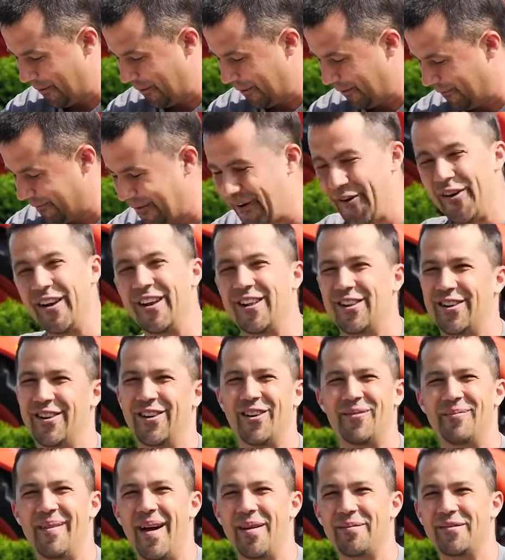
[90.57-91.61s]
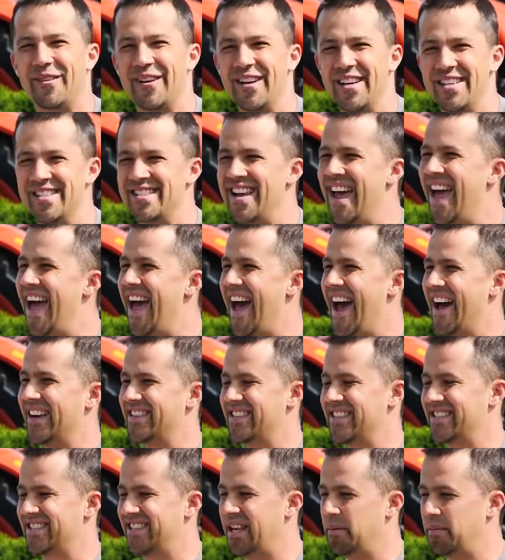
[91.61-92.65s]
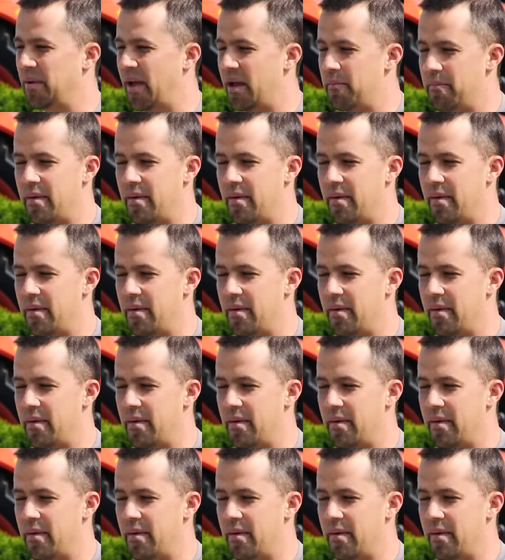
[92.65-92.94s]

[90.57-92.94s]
very clear memories as it seemed like